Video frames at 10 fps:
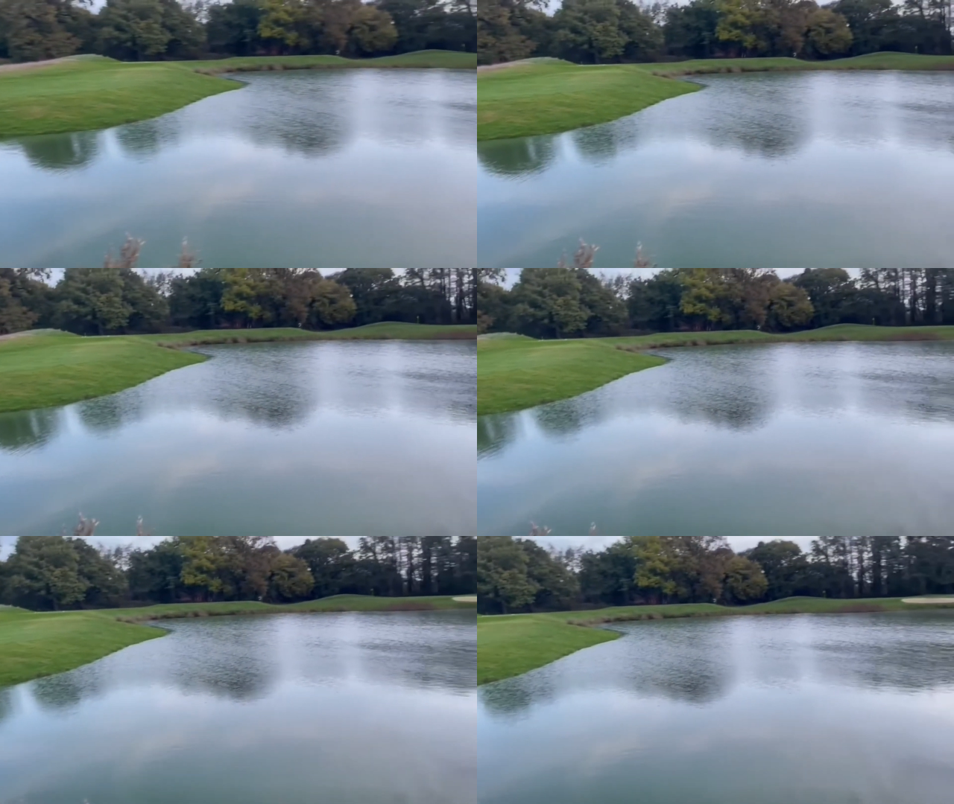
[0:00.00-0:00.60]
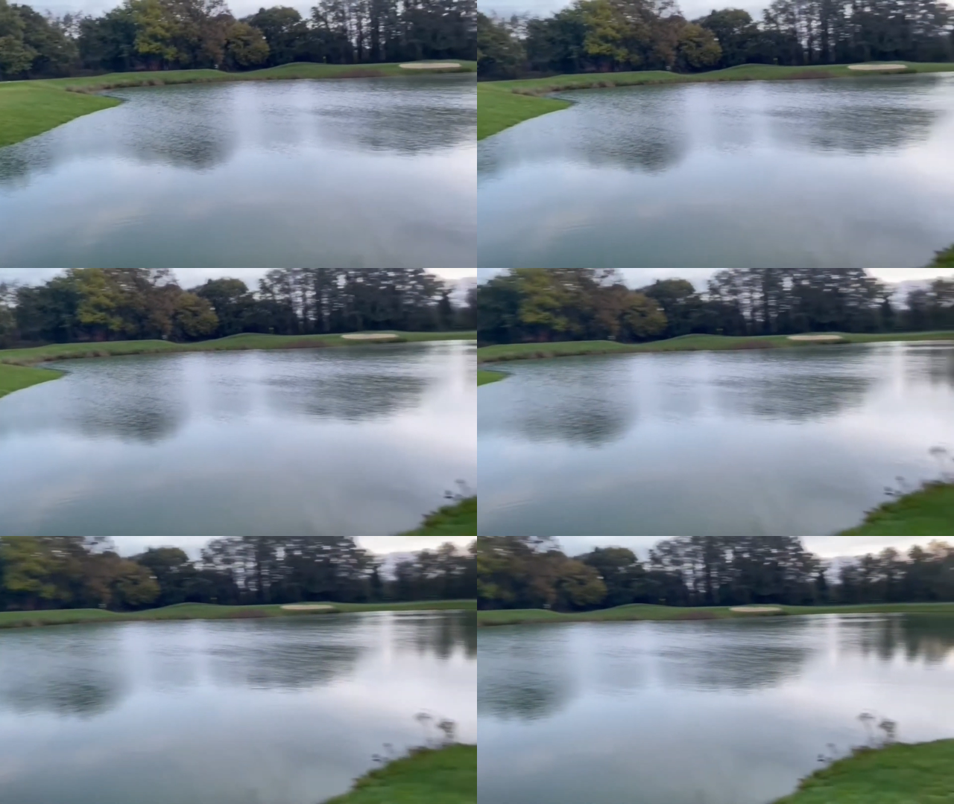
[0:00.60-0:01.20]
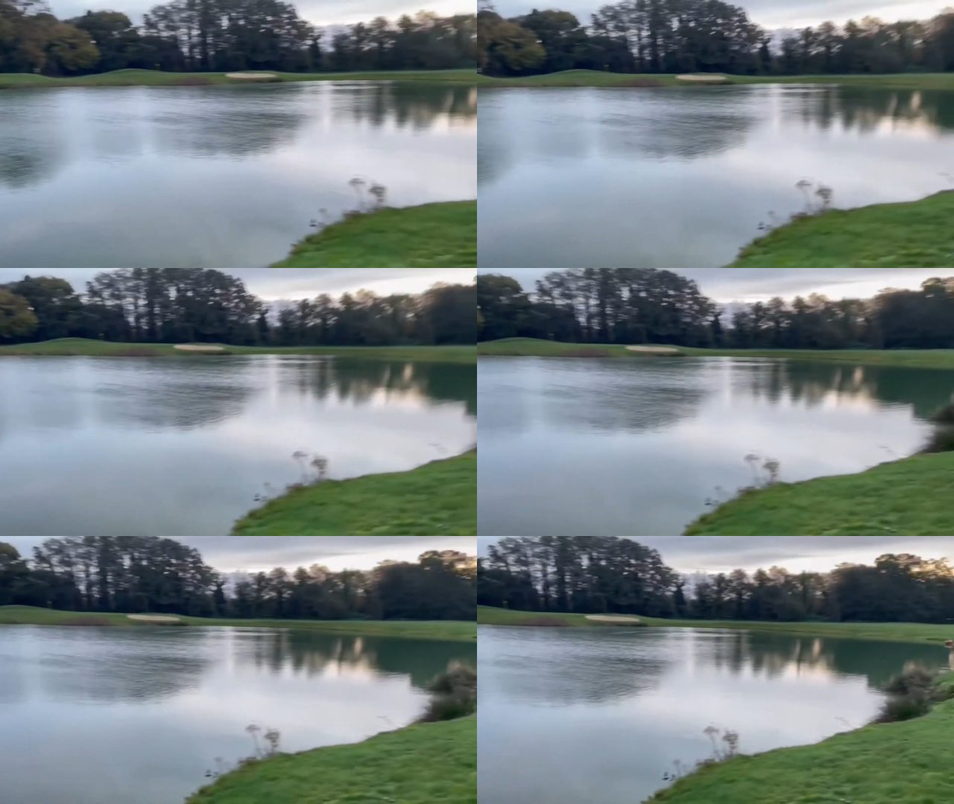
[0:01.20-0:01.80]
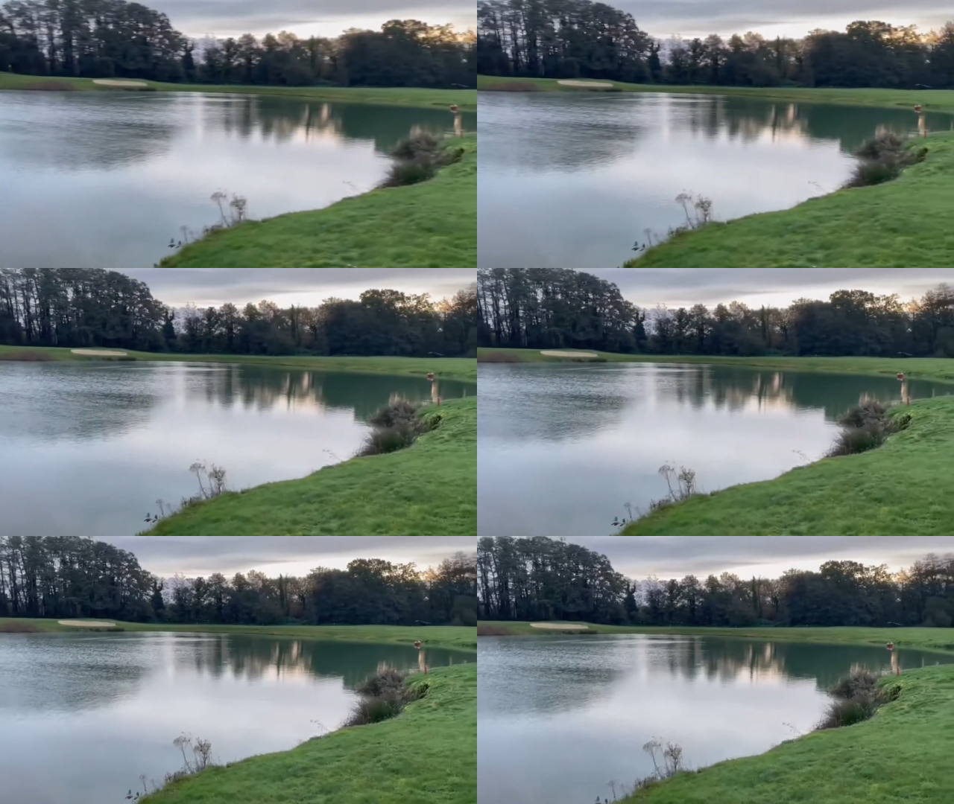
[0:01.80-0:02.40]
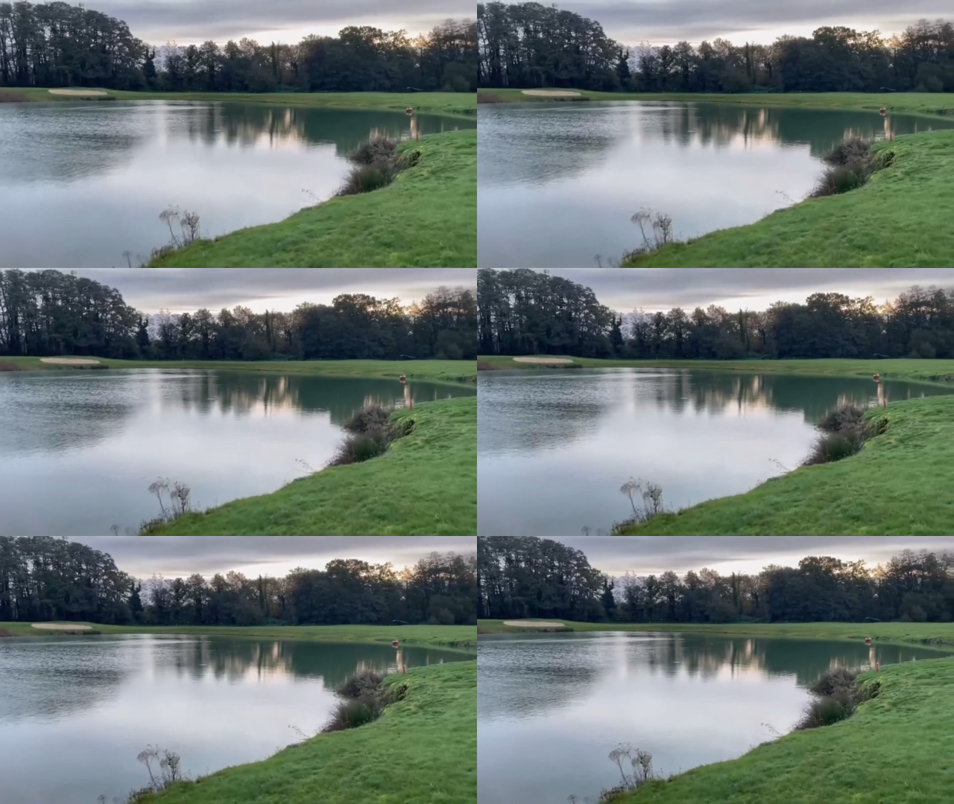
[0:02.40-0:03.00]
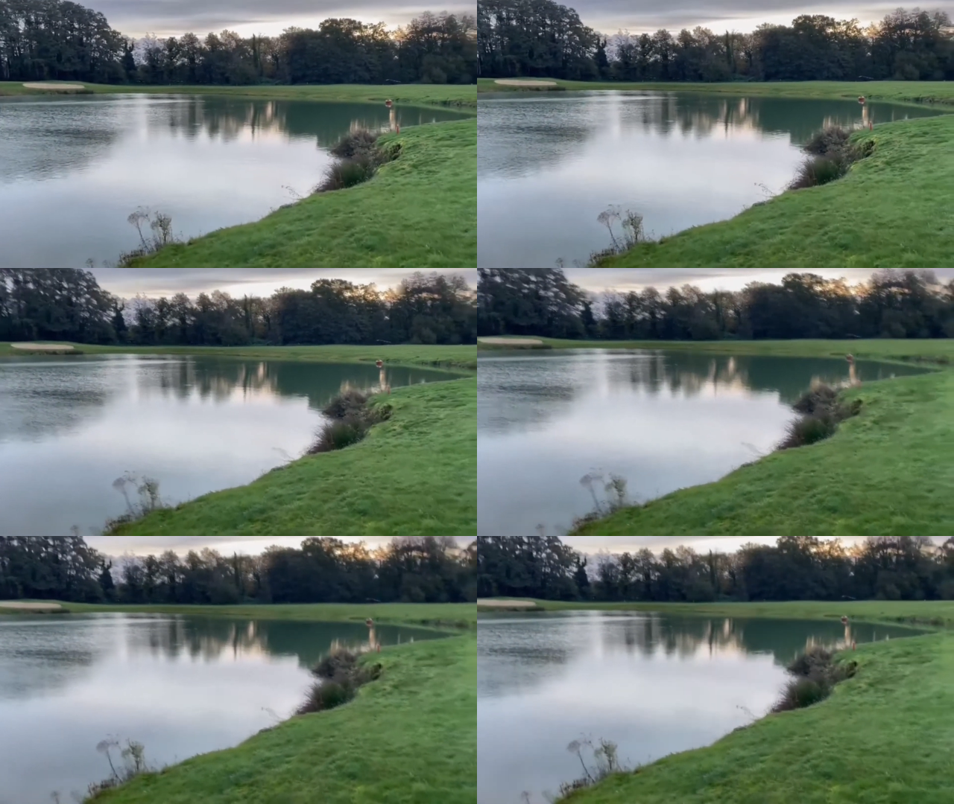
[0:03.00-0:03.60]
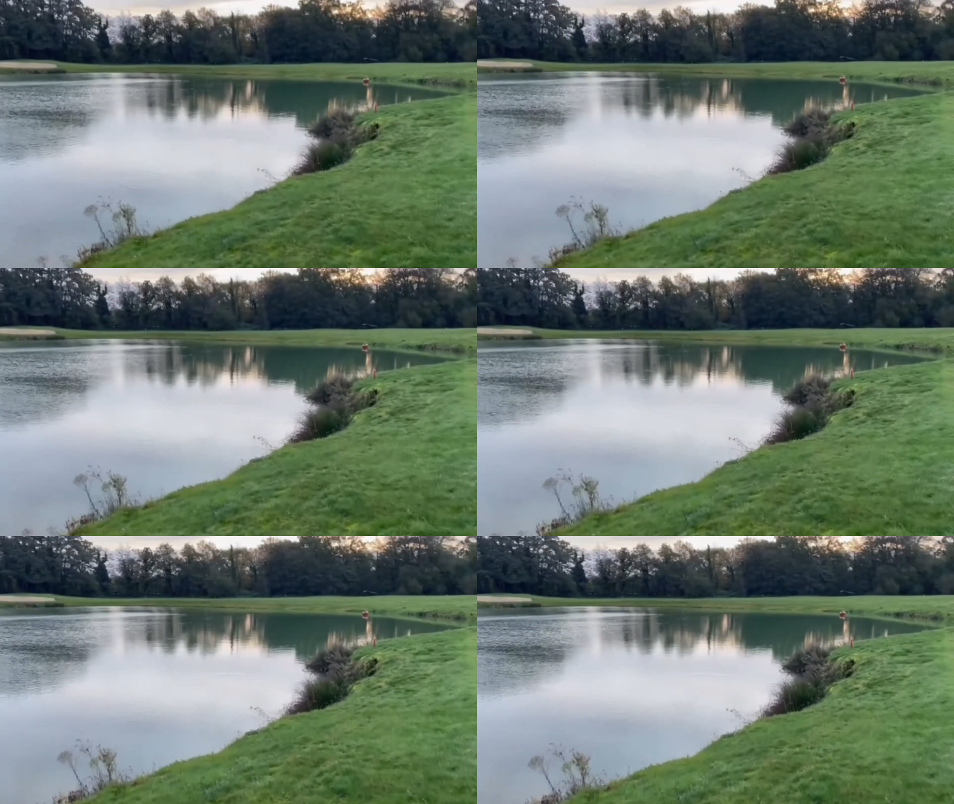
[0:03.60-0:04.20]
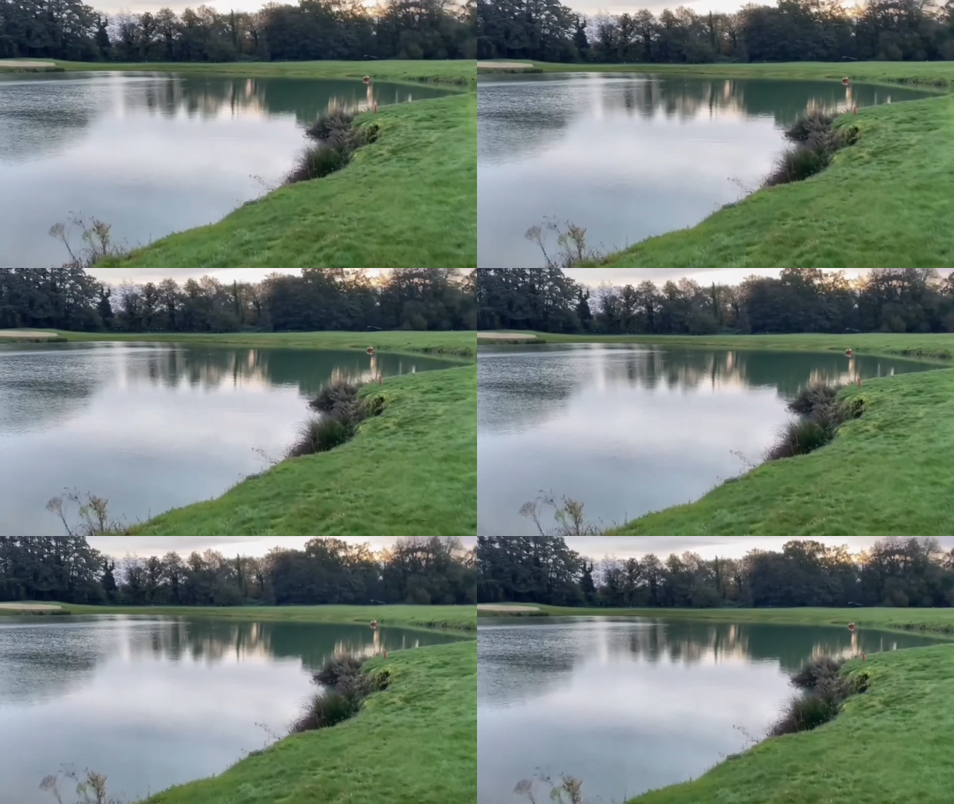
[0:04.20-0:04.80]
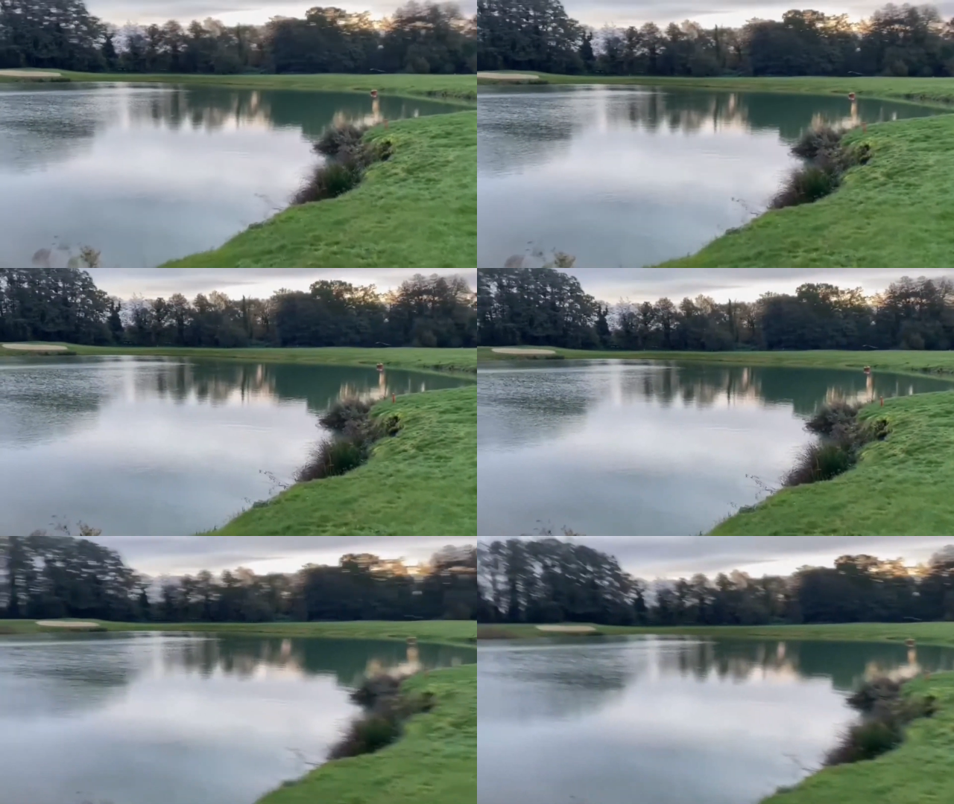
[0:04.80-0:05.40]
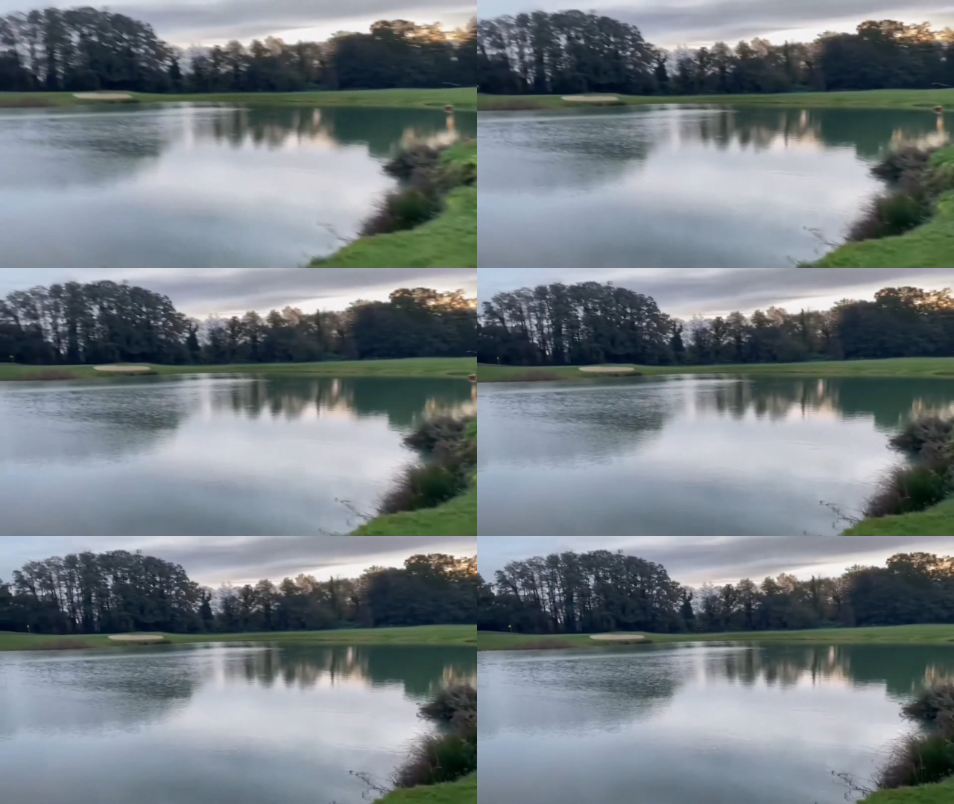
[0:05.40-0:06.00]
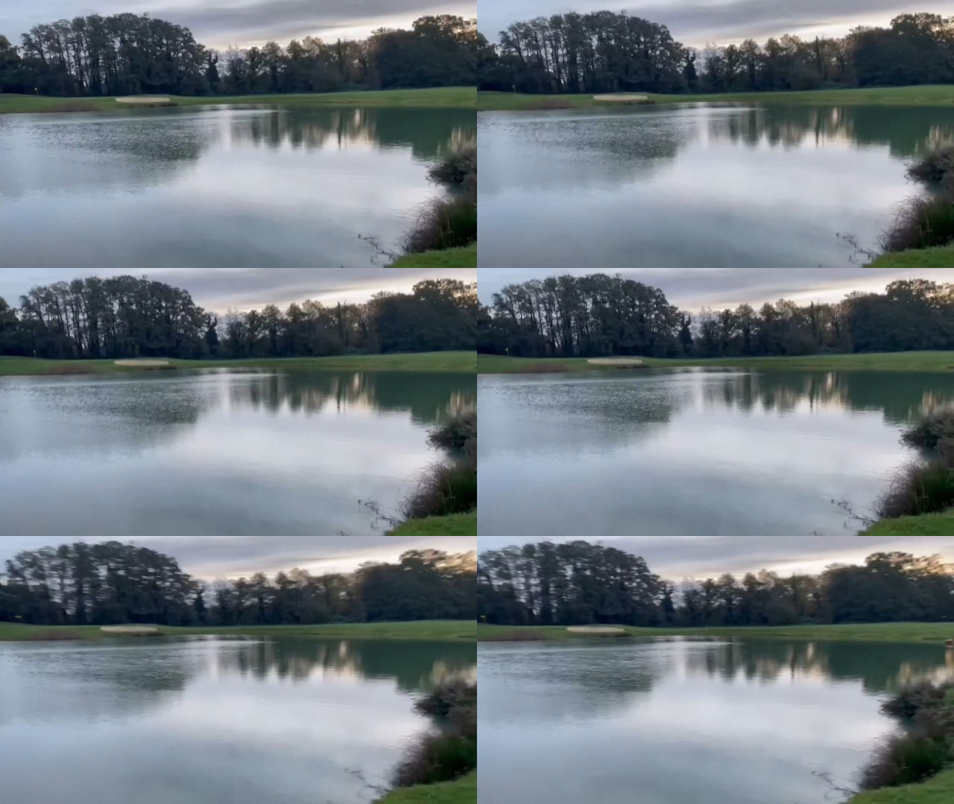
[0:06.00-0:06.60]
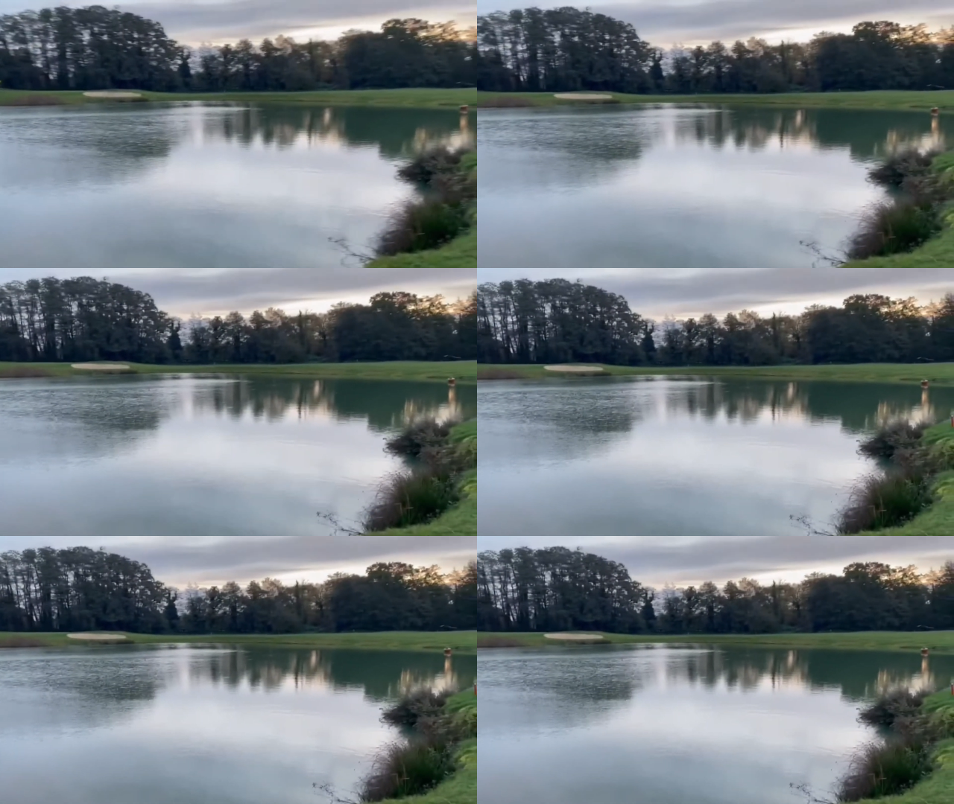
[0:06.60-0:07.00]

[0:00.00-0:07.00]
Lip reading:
[unreadable: no face in view]